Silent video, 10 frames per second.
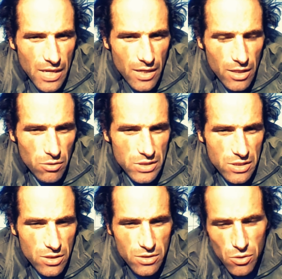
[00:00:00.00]
It was
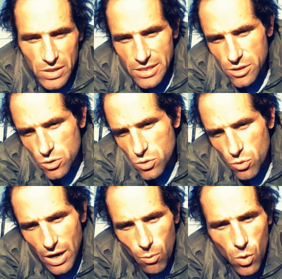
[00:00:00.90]
as though he knew who
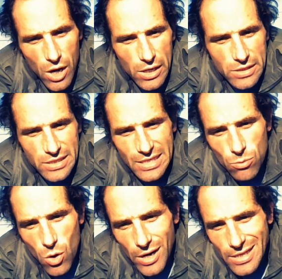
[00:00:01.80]
I was, and he
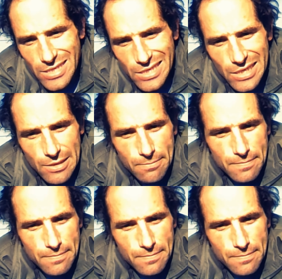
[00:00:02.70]
wanted to,